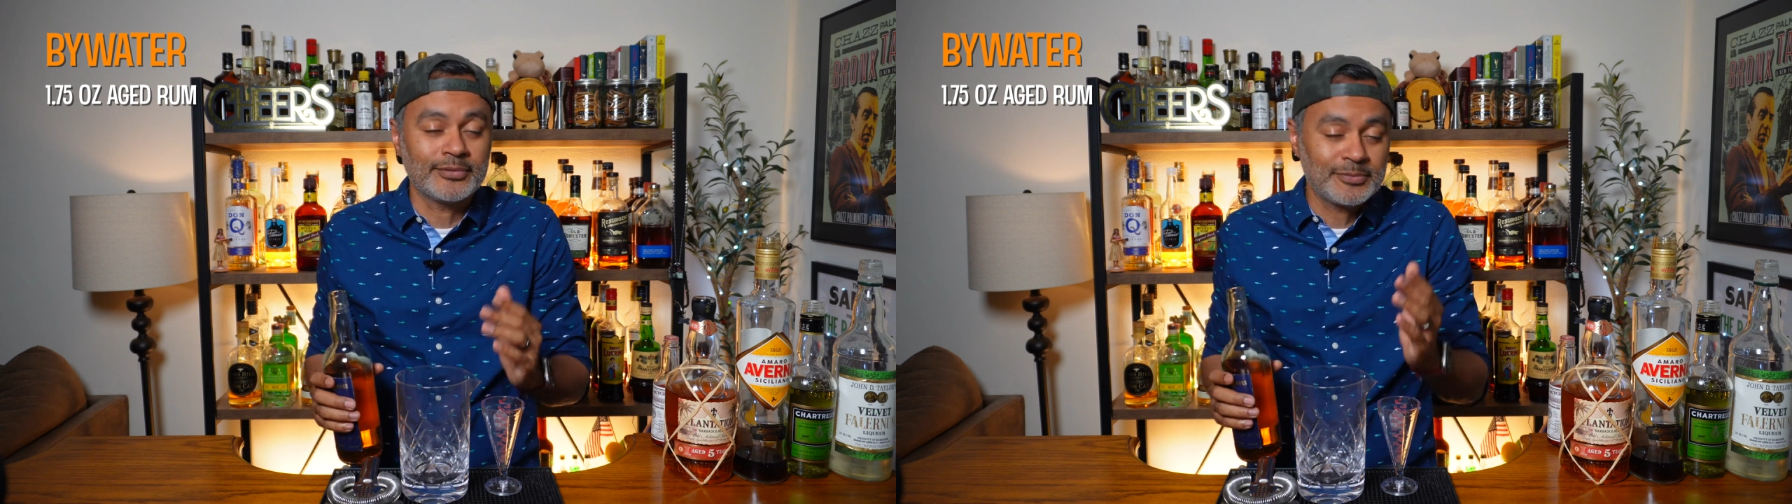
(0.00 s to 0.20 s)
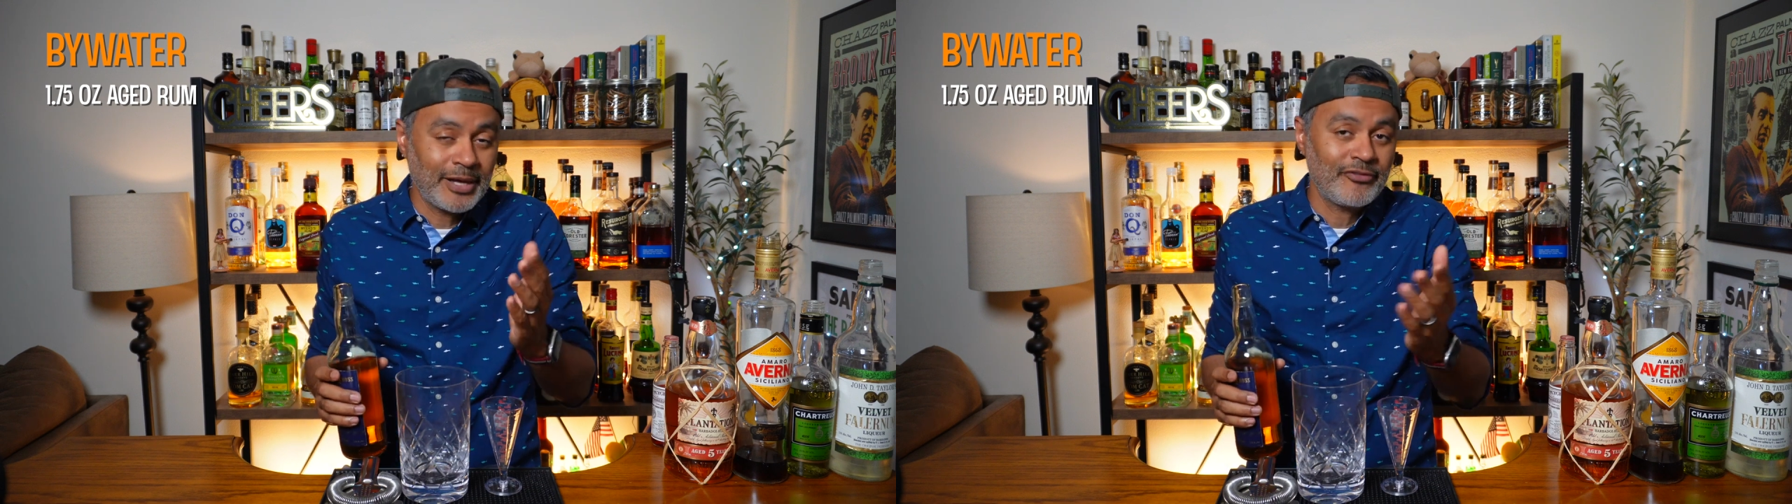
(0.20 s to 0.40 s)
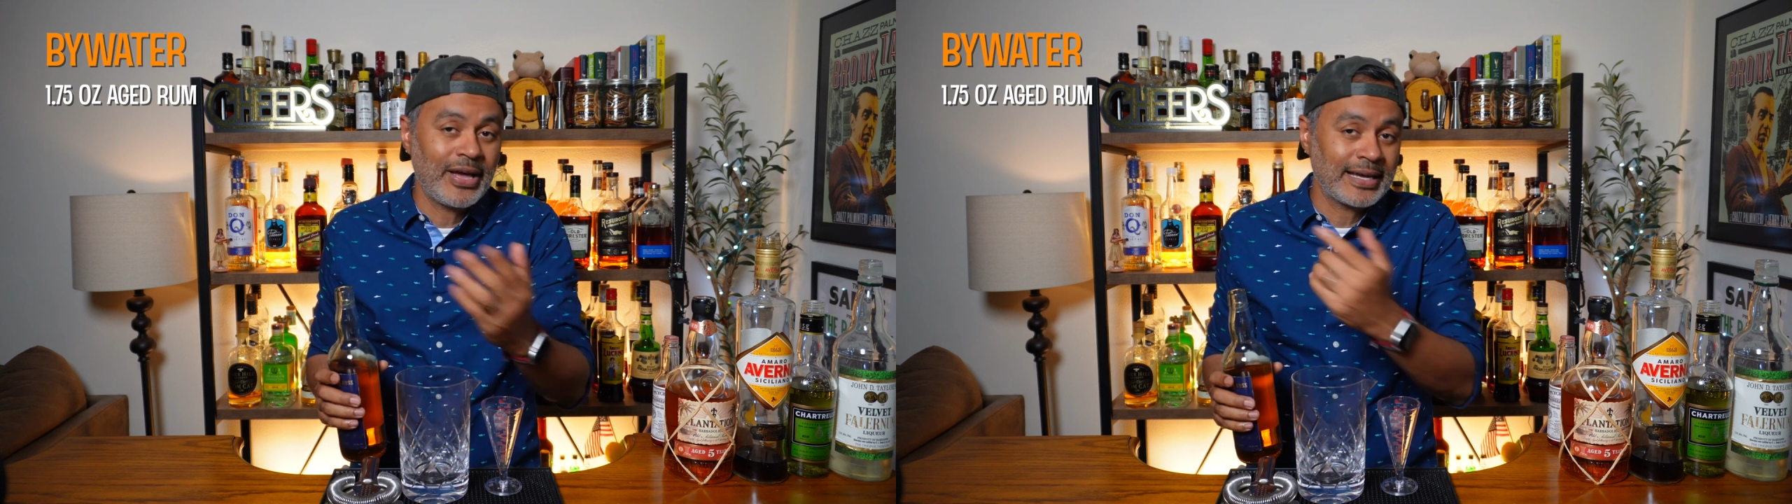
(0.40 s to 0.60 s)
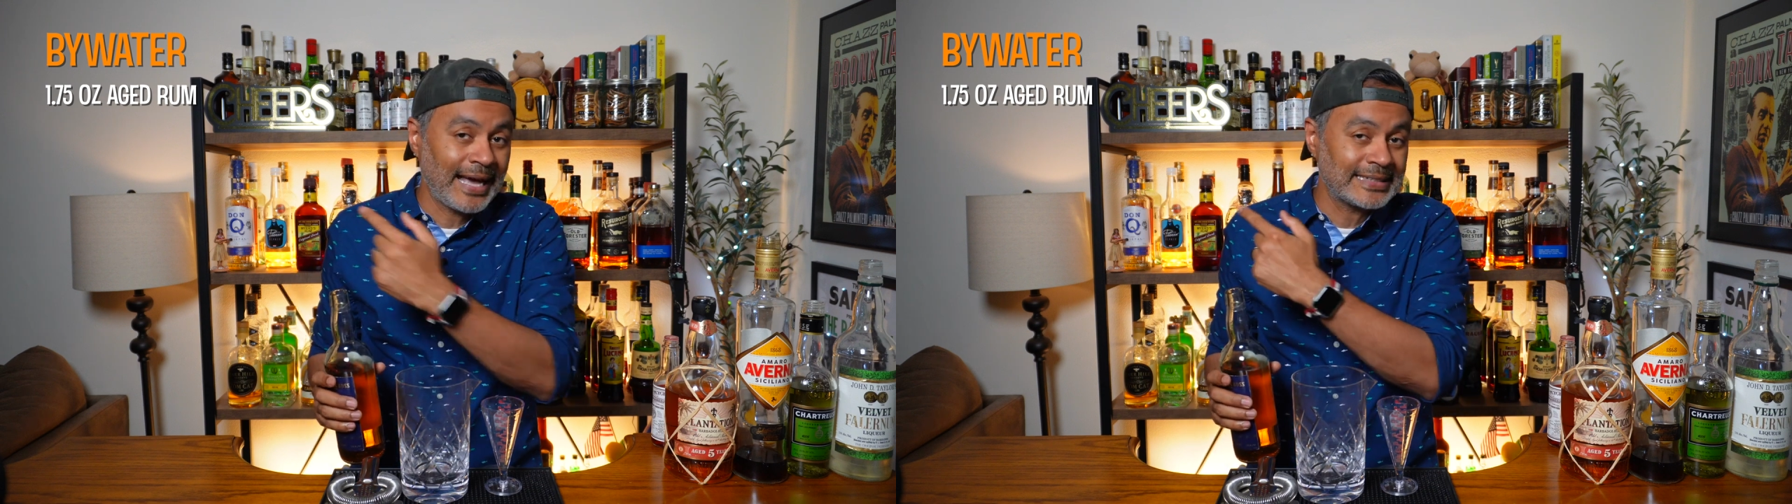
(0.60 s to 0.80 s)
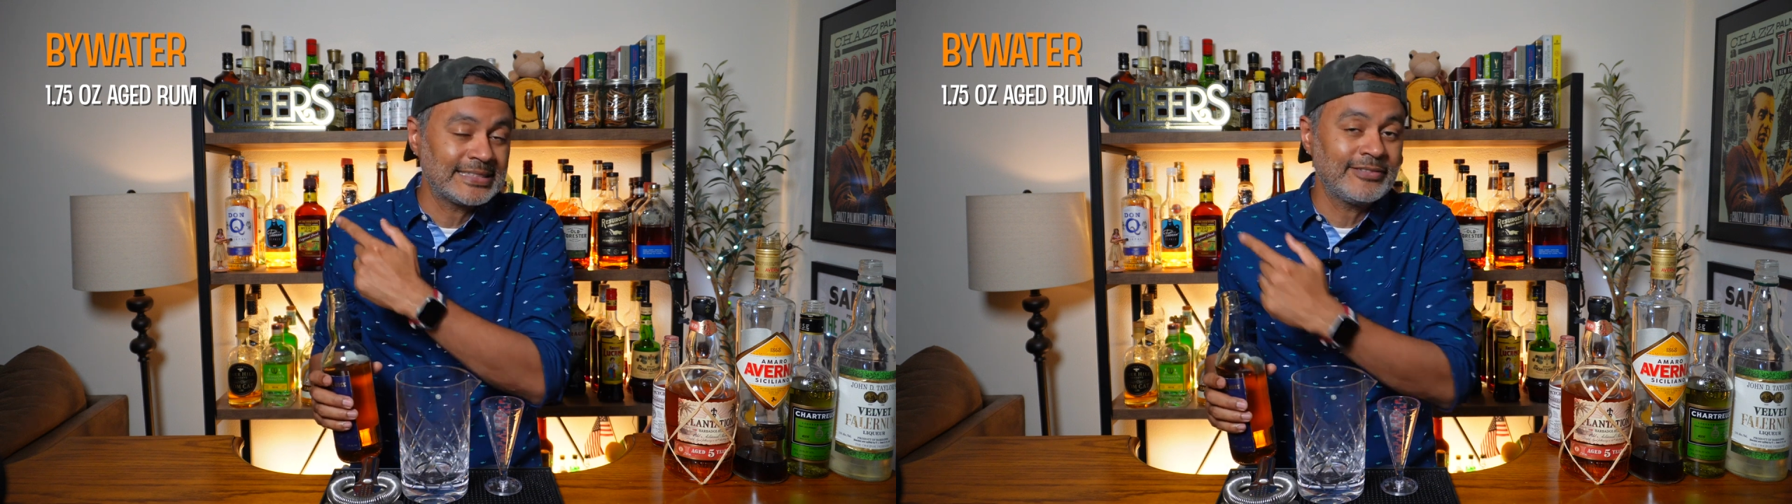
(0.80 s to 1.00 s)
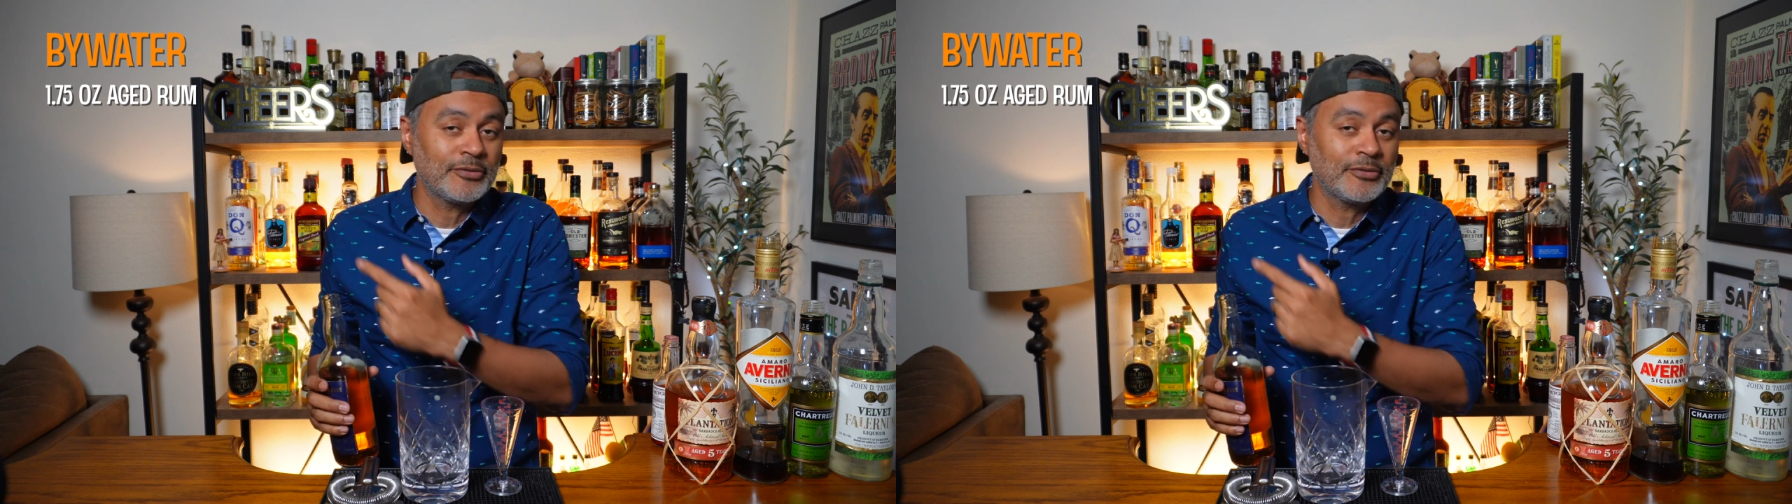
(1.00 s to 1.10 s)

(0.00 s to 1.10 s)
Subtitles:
As a matter of fact, ask Steve the